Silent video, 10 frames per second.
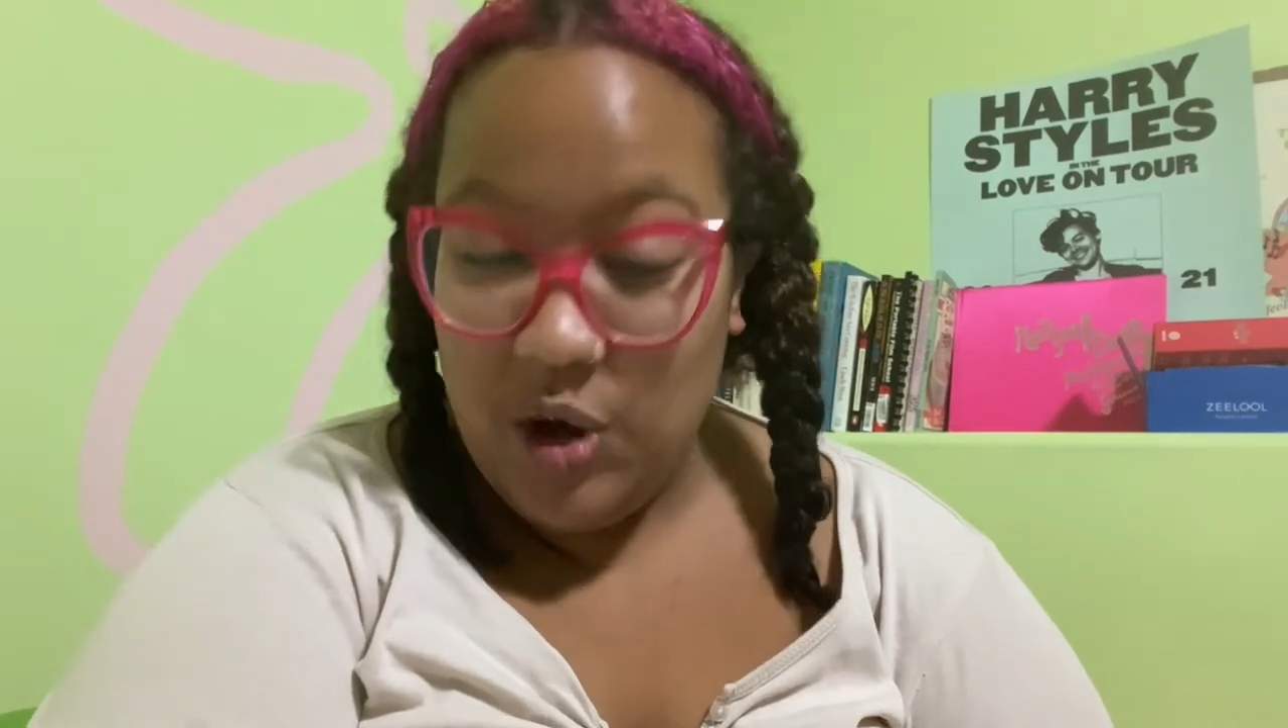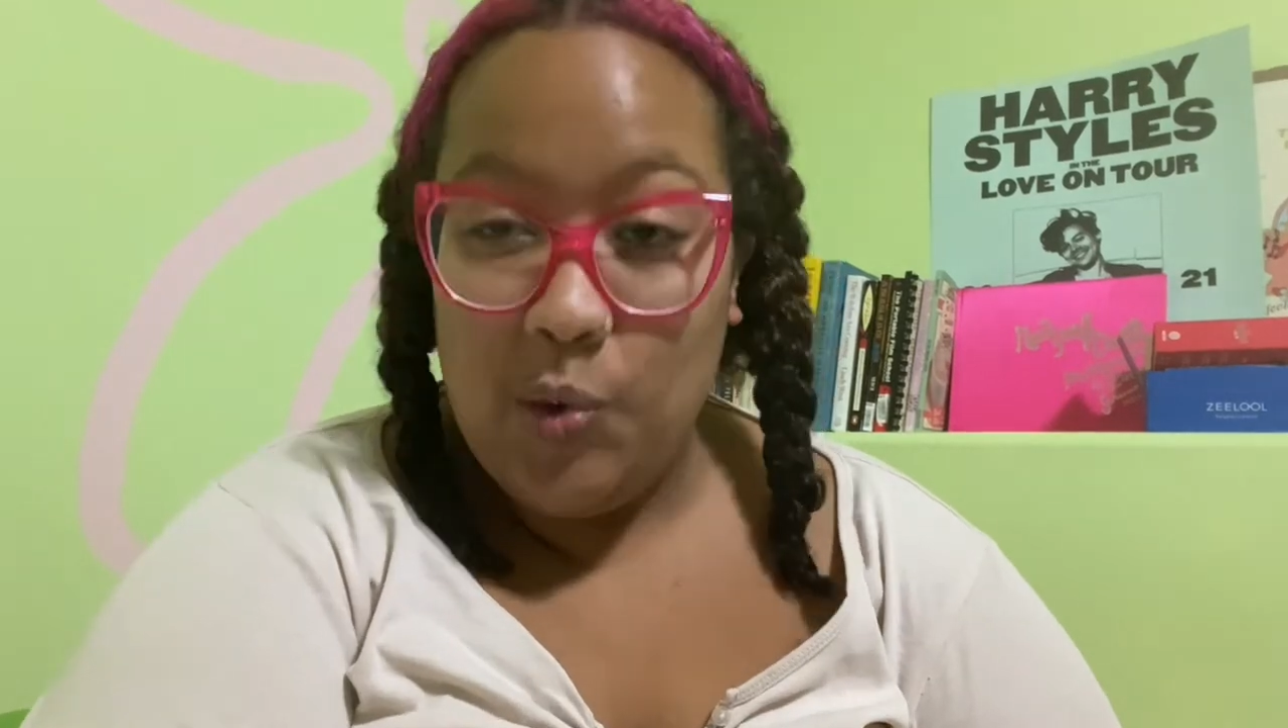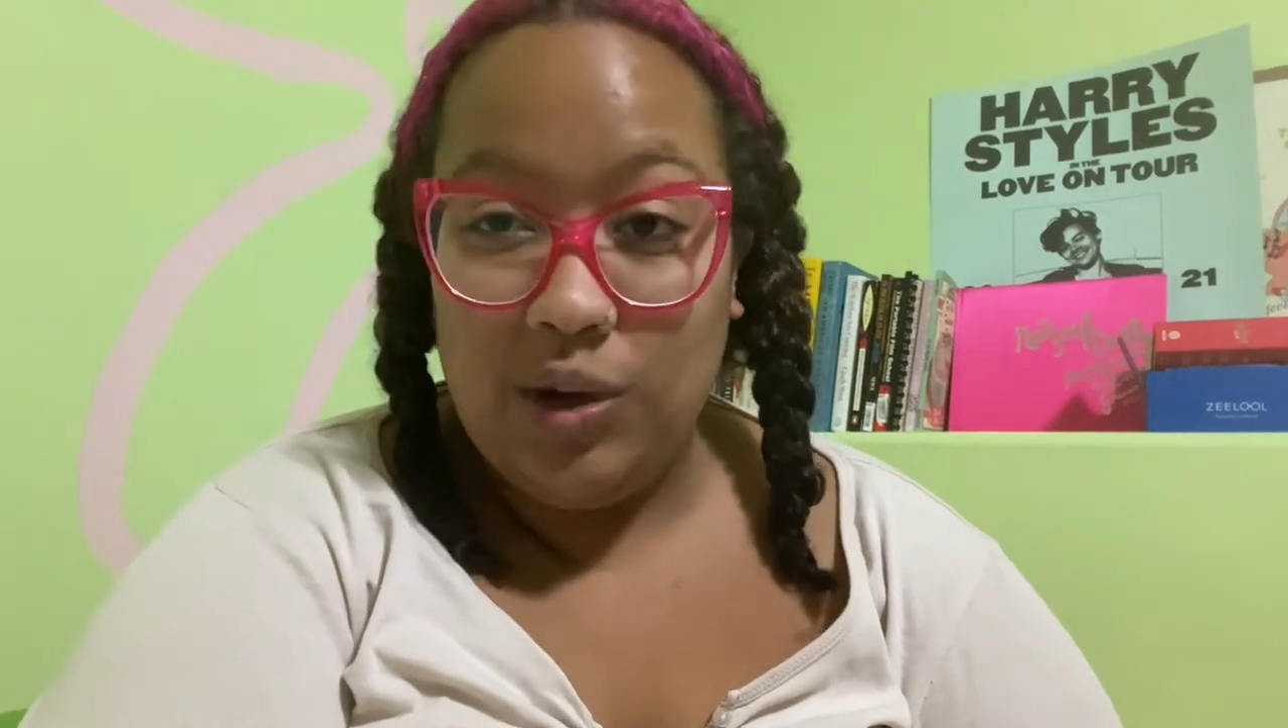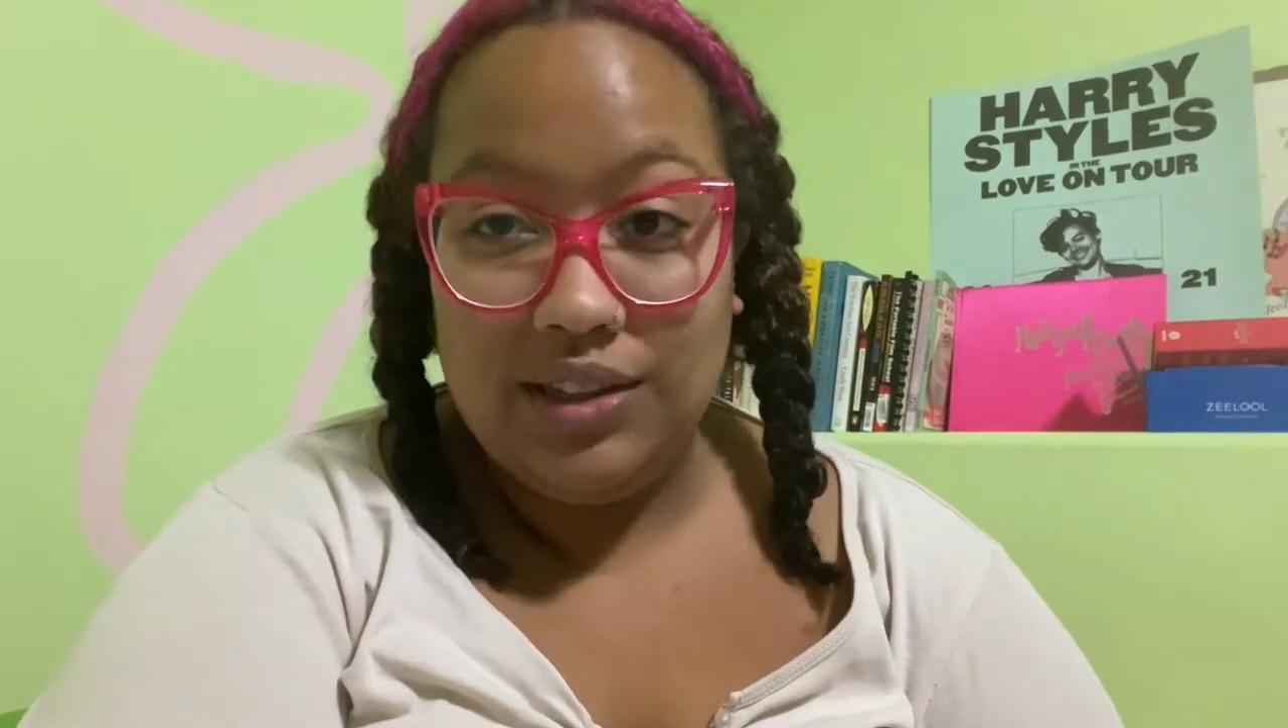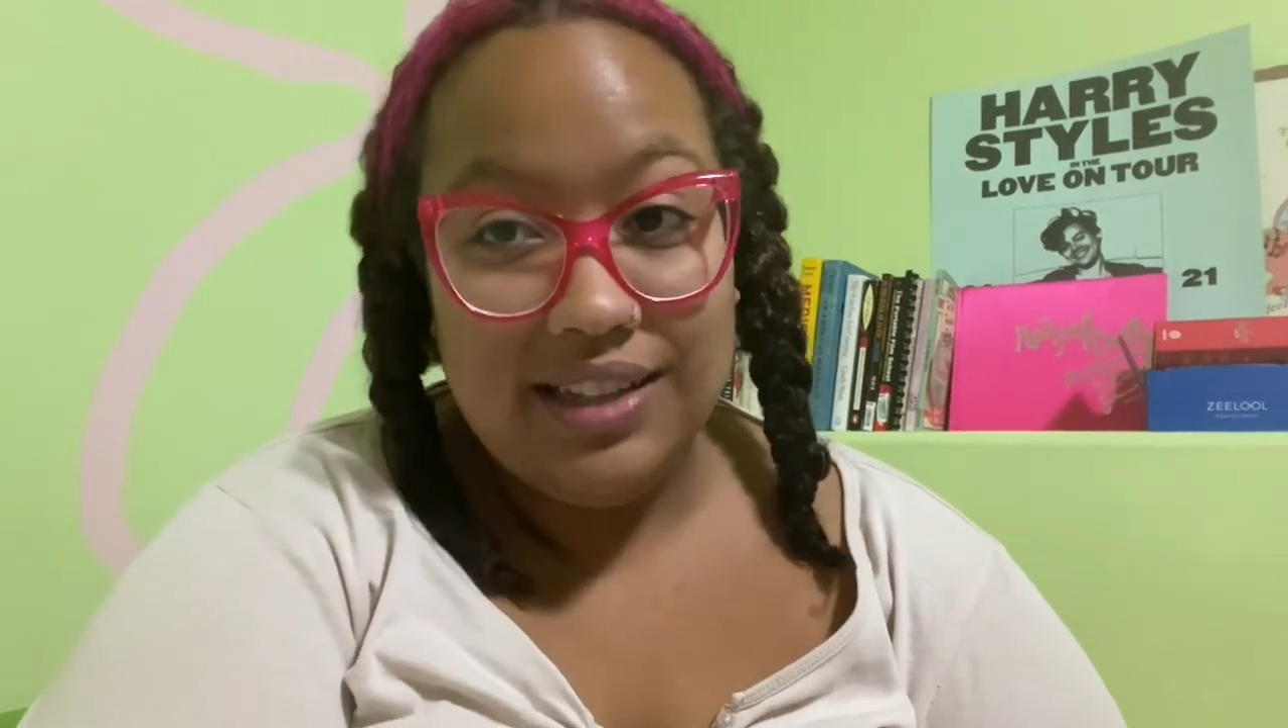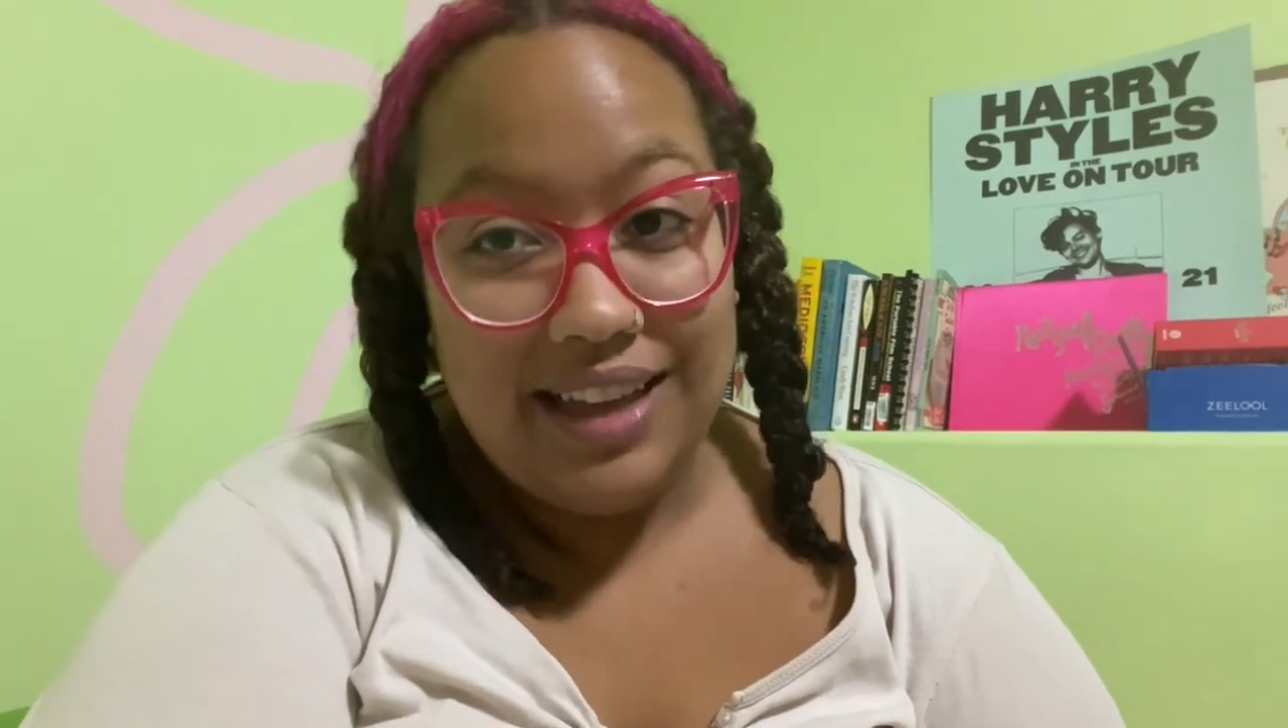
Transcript: Once